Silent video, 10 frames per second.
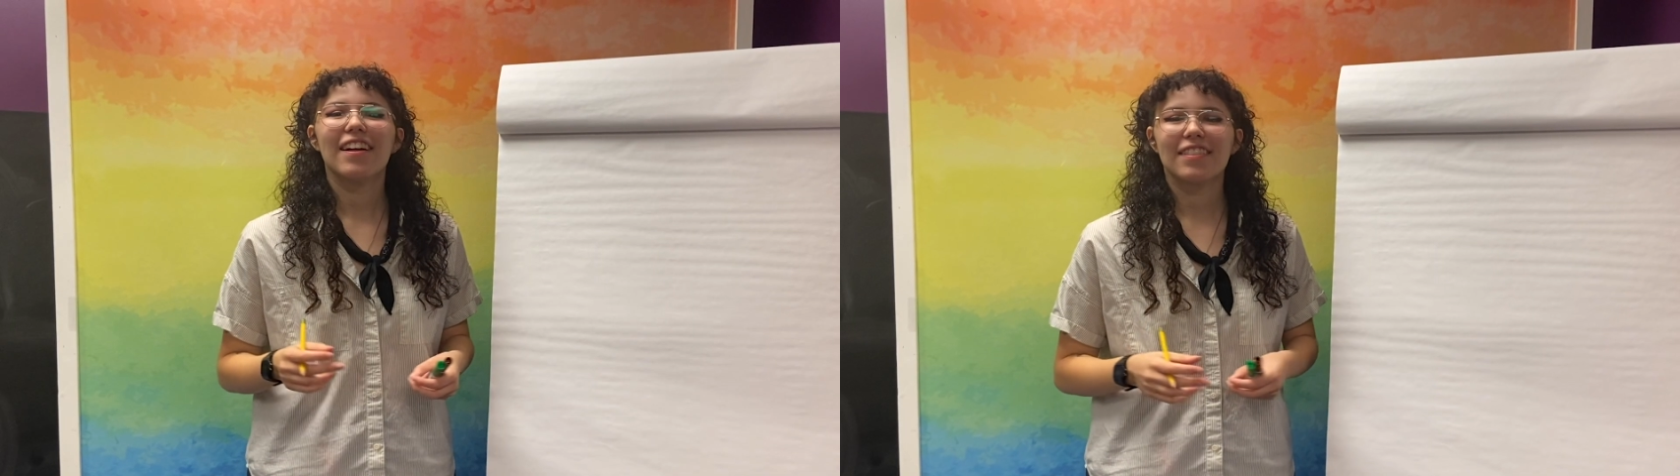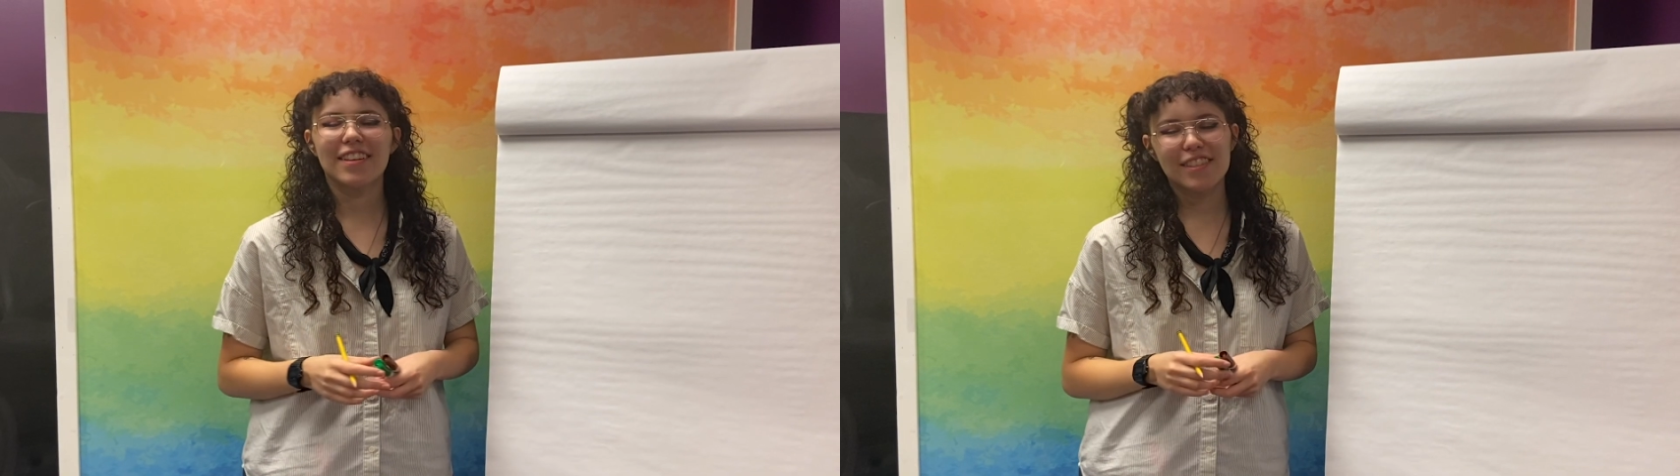
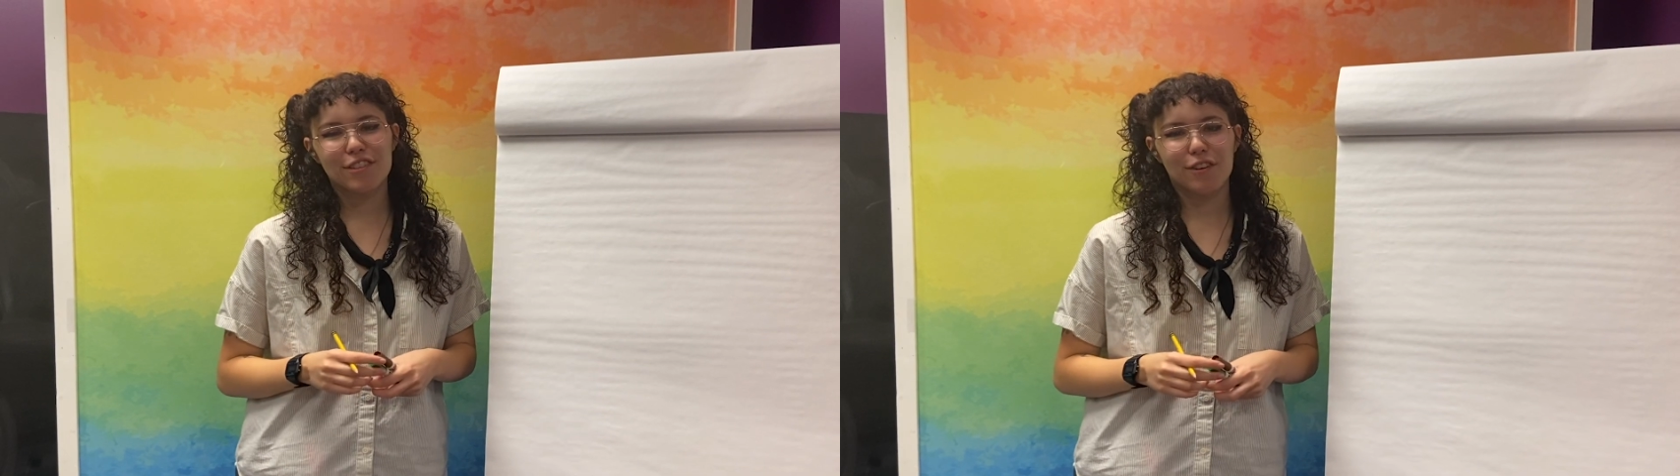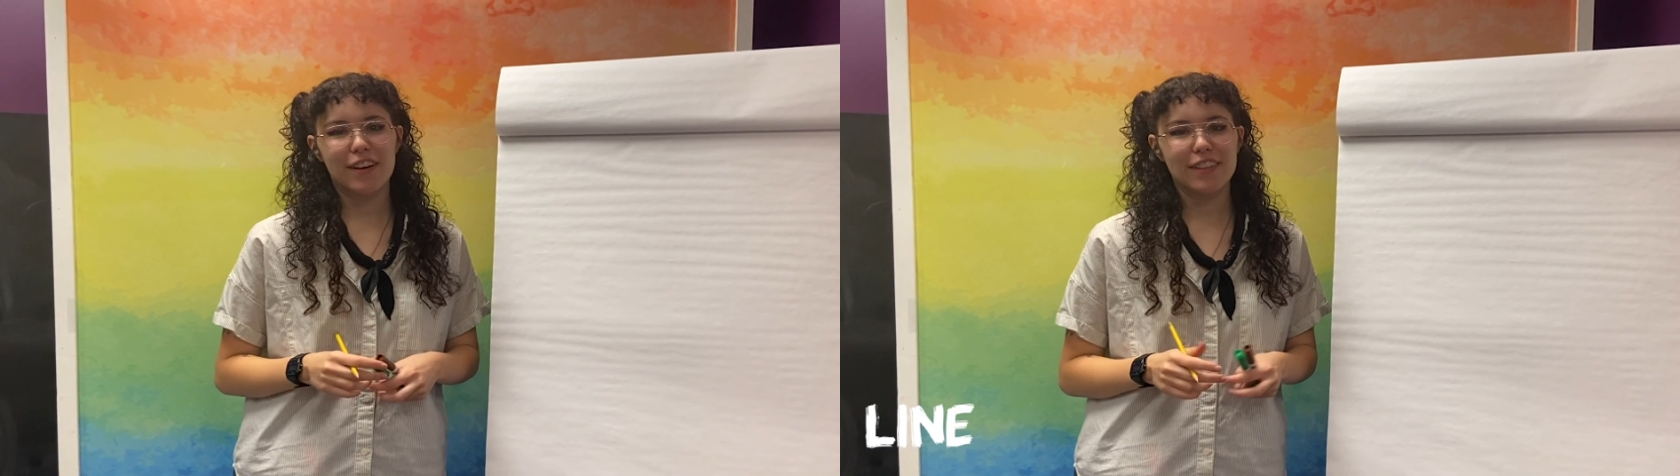Let's
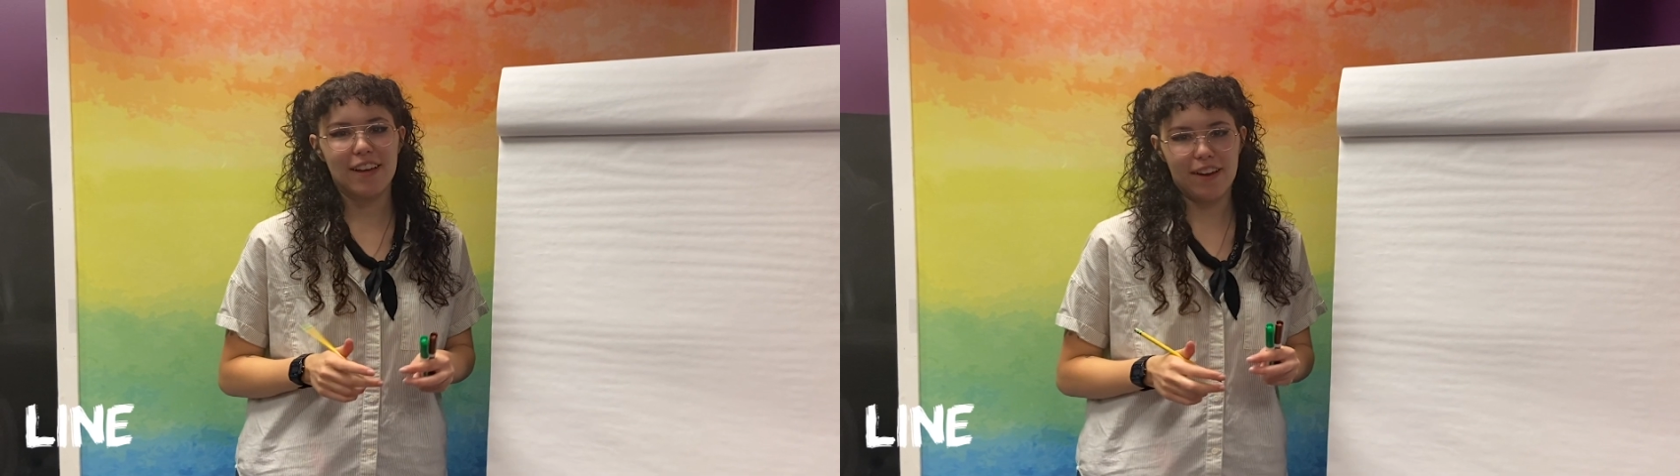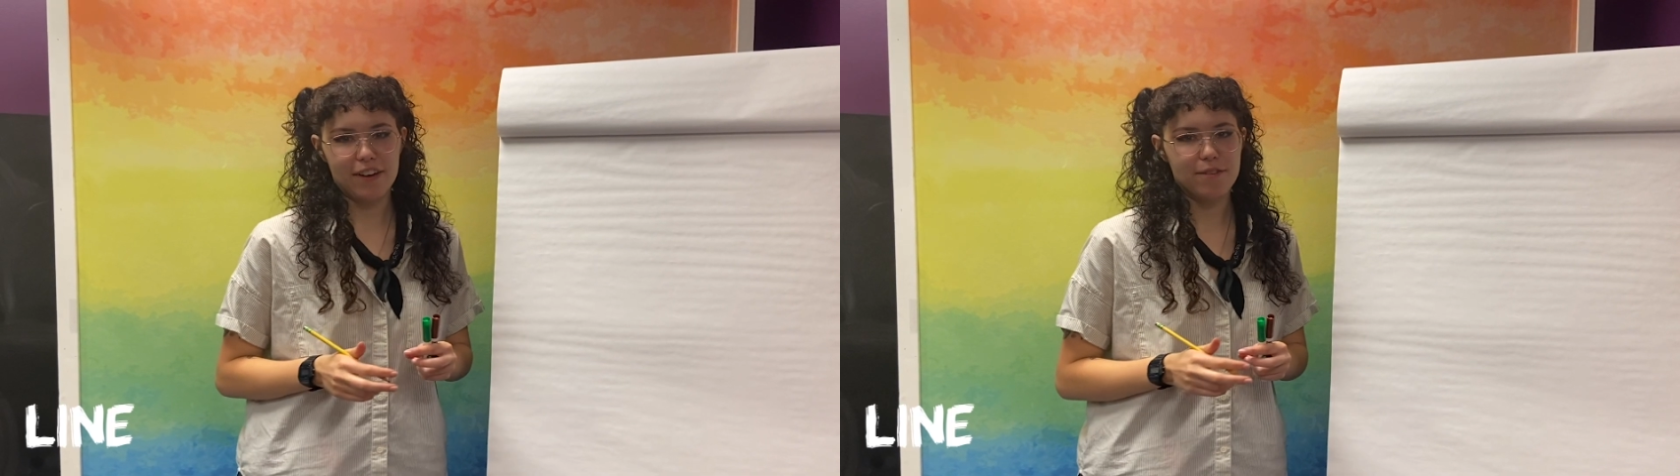try
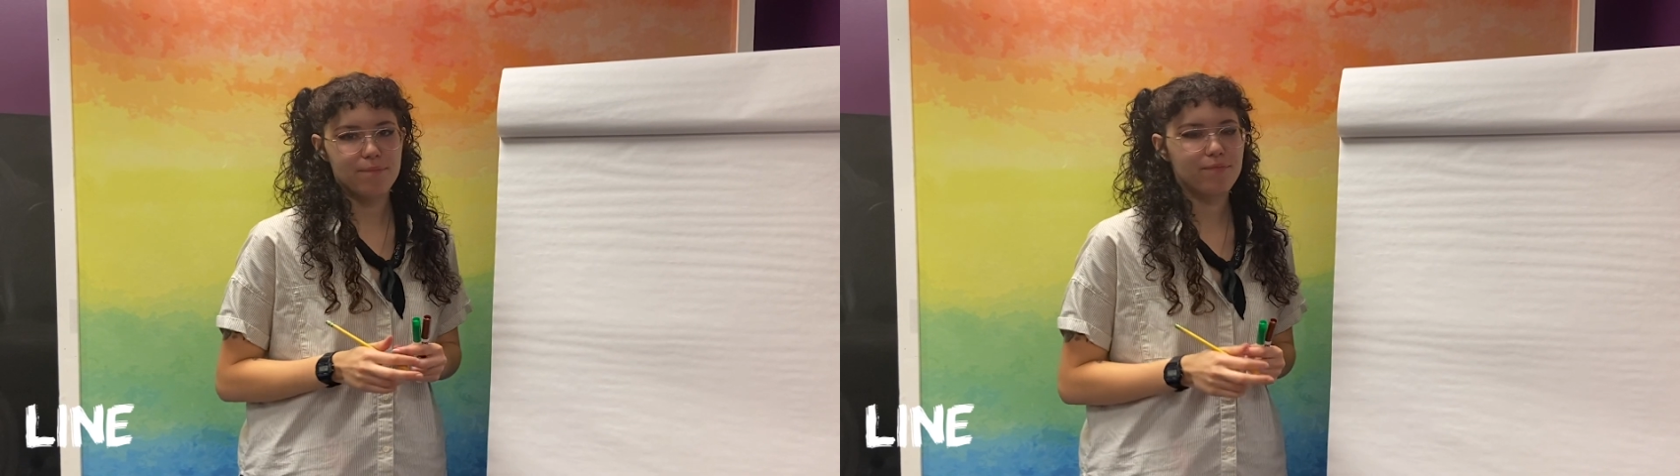line.